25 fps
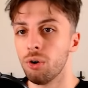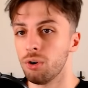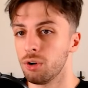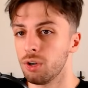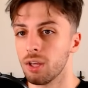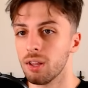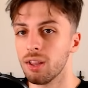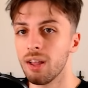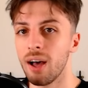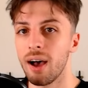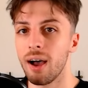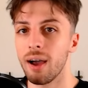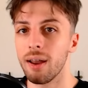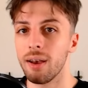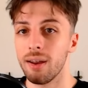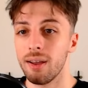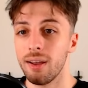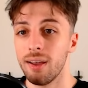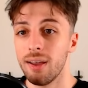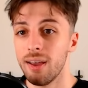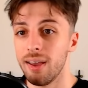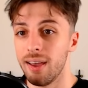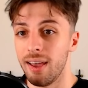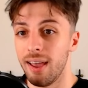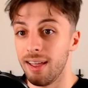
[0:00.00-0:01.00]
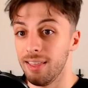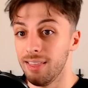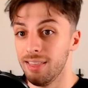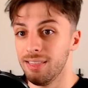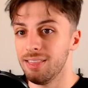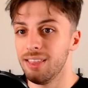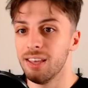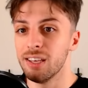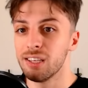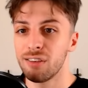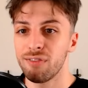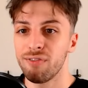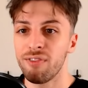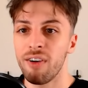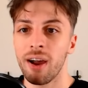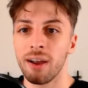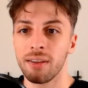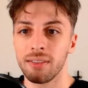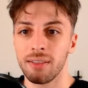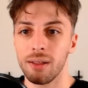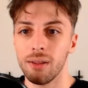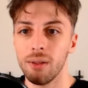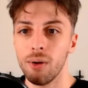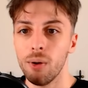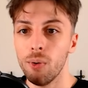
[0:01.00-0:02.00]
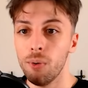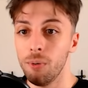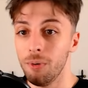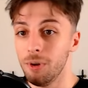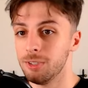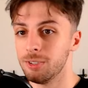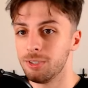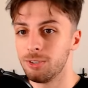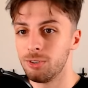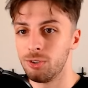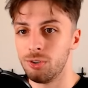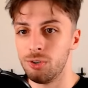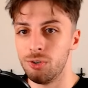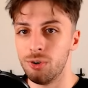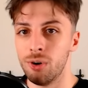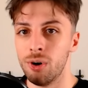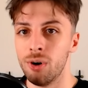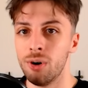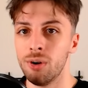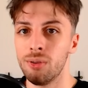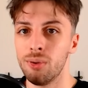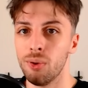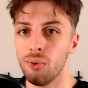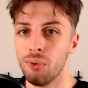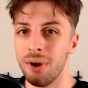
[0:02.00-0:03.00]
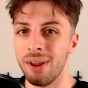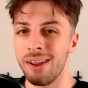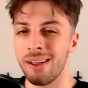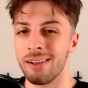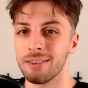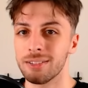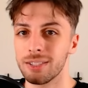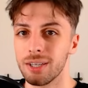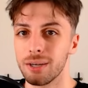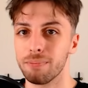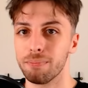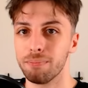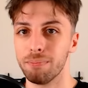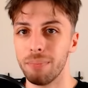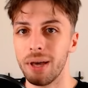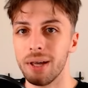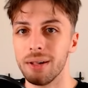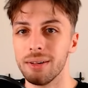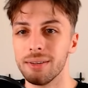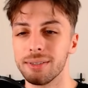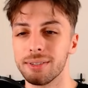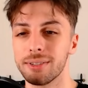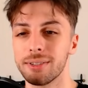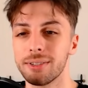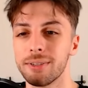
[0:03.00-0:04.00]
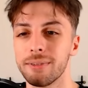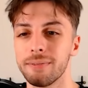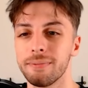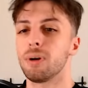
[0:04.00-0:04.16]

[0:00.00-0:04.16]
or Yelan, and this fact alone is sure to ring some bells.